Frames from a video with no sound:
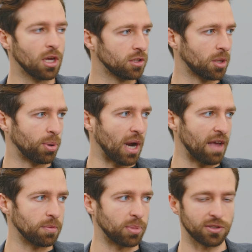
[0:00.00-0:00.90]
to
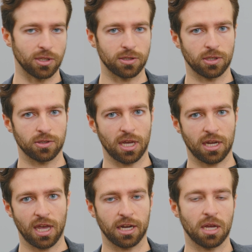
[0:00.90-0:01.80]
private businesses that
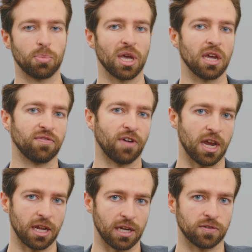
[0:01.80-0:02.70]
can't get bank
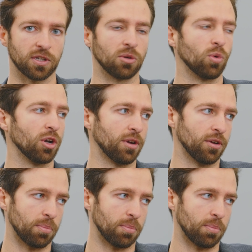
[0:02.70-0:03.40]
financing where they're the